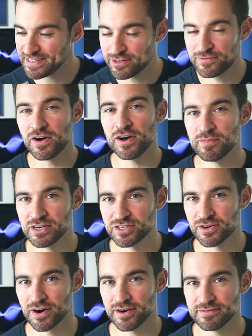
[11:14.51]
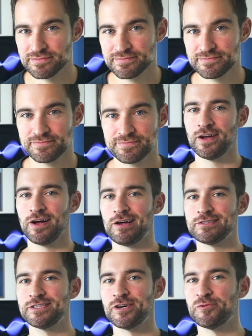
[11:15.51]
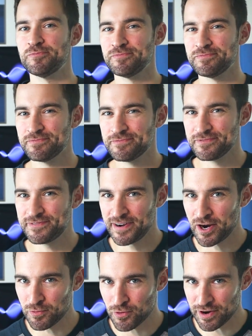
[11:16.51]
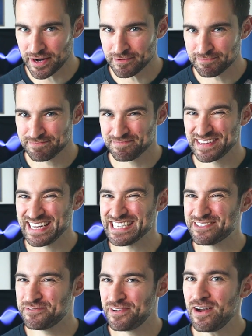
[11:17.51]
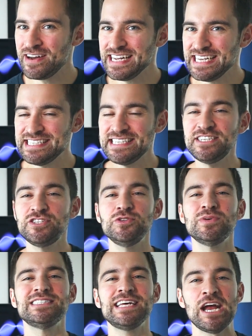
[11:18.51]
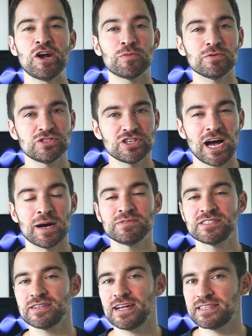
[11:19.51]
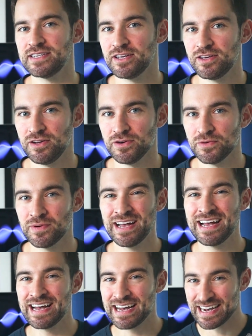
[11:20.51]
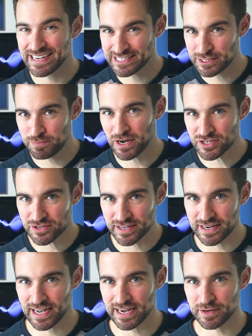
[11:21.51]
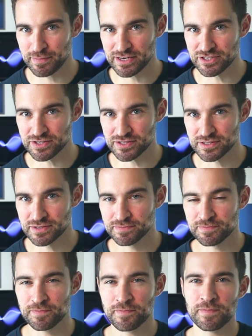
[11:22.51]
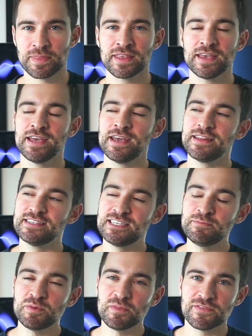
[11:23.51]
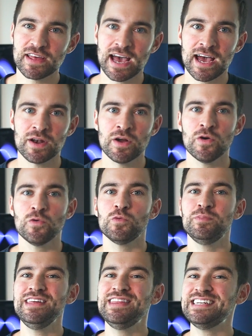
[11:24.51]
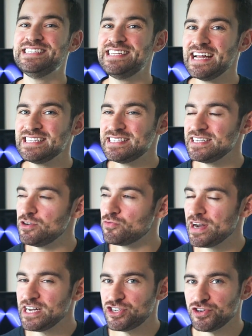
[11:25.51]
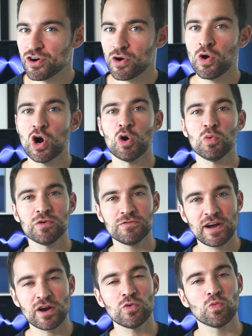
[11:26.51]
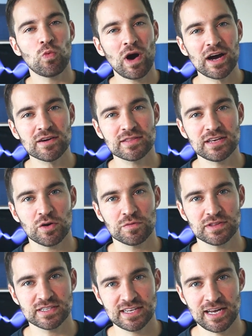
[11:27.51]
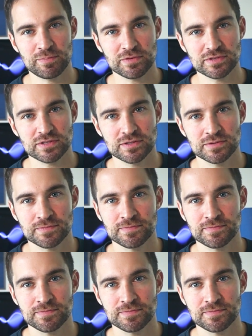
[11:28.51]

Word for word: It's very much an art. Also, fair warning, it's very easy to do a terrible job selecting Q, especially in high dimensions. The symptom of that will be the density ratio will vary wildly over the samples,